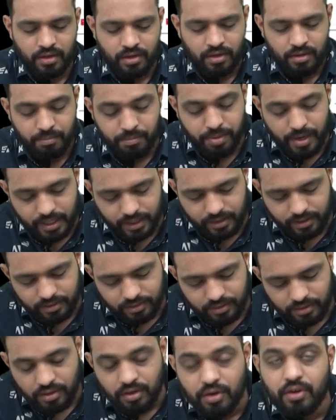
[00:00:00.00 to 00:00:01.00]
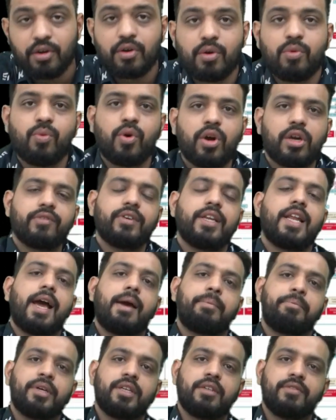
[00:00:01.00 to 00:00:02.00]
But what will
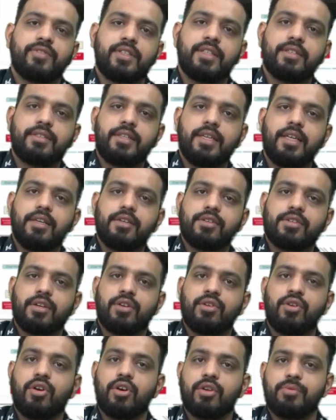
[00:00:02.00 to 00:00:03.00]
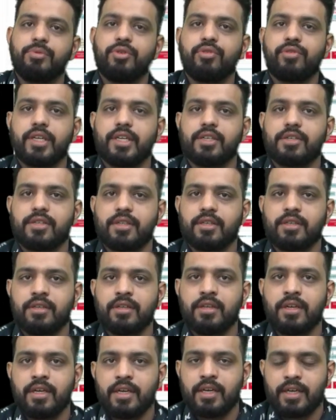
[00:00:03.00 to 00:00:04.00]
happen if this deletion or mutation
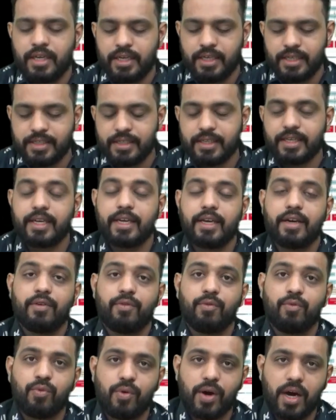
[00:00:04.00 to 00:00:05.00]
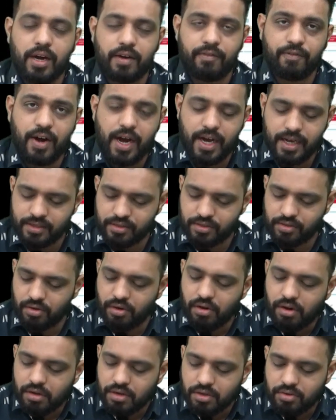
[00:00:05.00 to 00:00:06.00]
is vast,
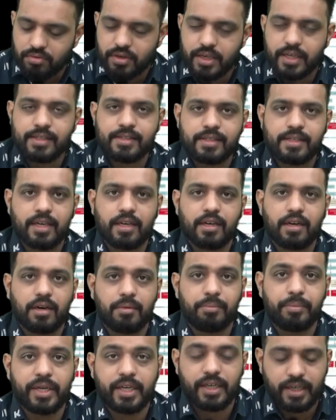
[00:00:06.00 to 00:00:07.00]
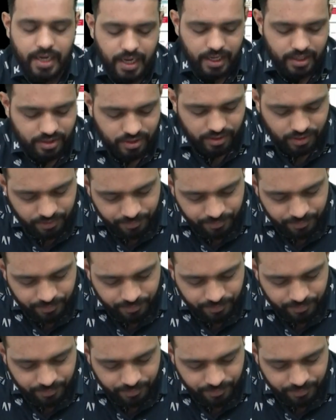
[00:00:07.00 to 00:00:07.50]
or you can say a bit larger?